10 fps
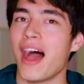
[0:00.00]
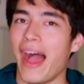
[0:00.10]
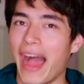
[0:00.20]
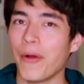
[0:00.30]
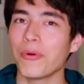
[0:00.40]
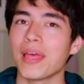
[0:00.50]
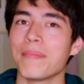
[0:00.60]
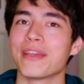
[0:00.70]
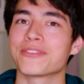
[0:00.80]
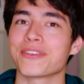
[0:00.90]
How will I
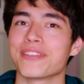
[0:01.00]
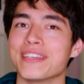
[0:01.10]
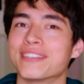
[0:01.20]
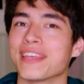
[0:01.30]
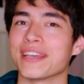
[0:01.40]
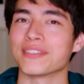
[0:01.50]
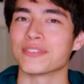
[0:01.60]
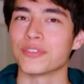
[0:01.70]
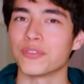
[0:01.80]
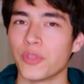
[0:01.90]
make sure these
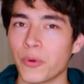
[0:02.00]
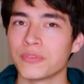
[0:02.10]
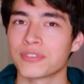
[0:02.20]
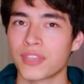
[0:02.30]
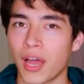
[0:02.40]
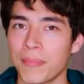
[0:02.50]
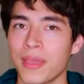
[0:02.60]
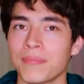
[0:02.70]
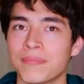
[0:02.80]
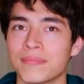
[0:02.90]
things don't stop me?